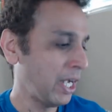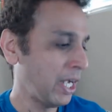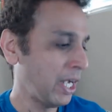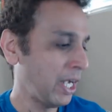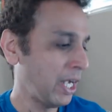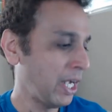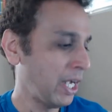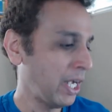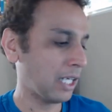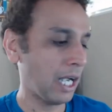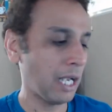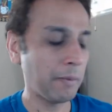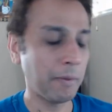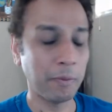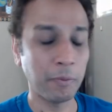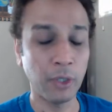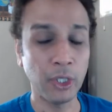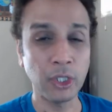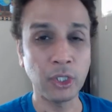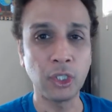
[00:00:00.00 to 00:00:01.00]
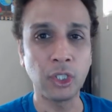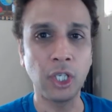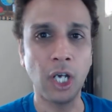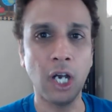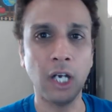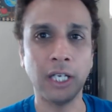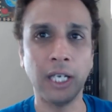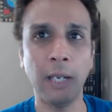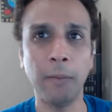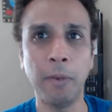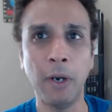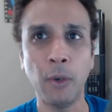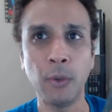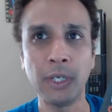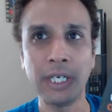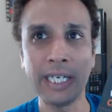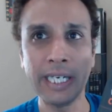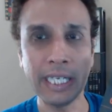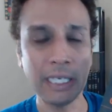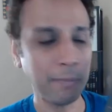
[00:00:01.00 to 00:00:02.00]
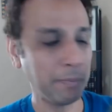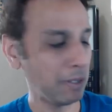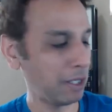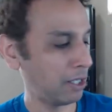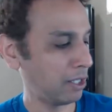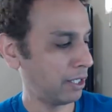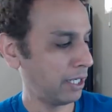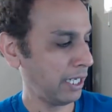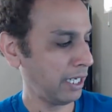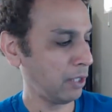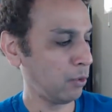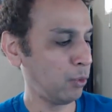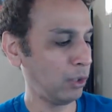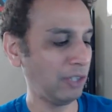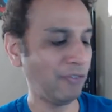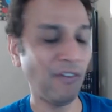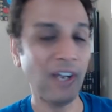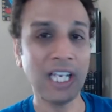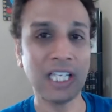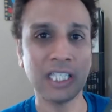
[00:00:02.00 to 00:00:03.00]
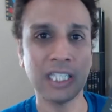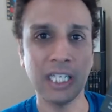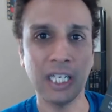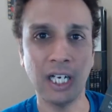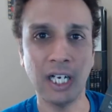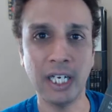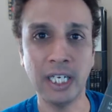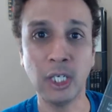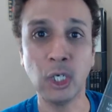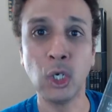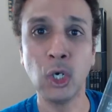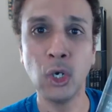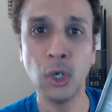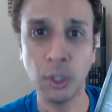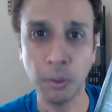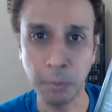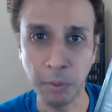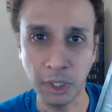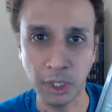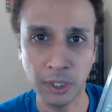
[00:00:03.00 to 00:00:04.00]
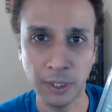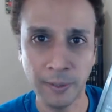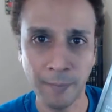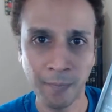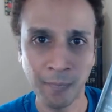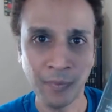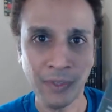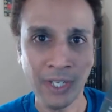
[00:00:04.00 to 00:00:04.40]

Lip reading: This time I'm going to talk about deep learning with fastai cookbook.